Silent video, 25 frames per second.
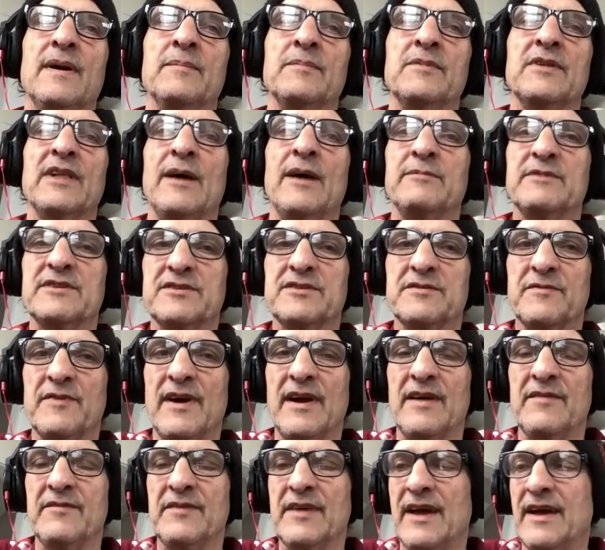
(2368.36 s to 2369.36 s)
glad we
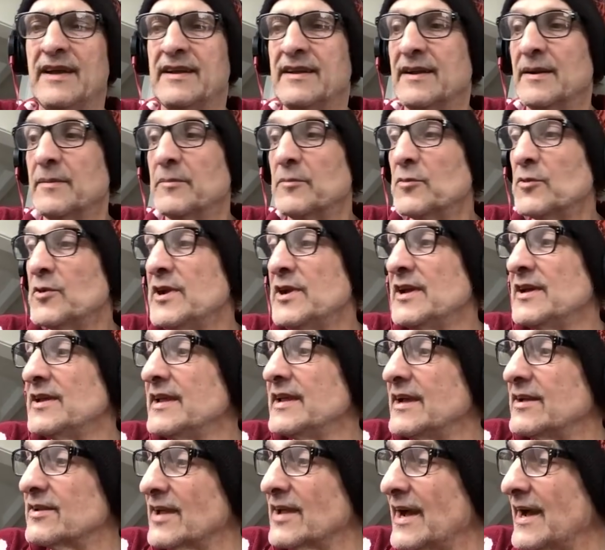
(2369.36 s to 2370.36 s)
survived that, and I'm
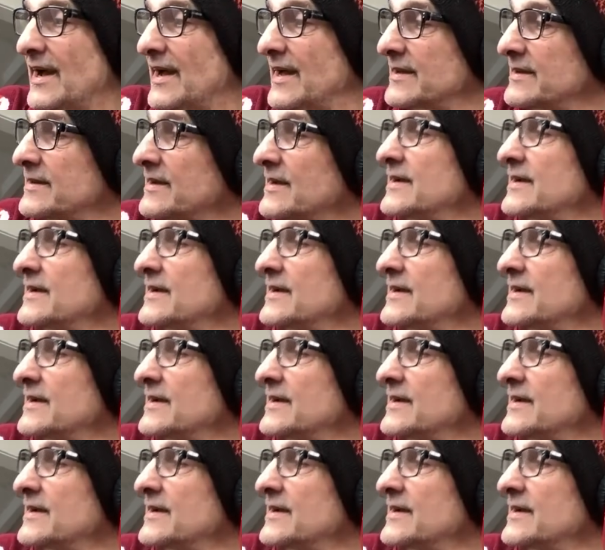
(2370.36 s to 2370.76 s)
really glad.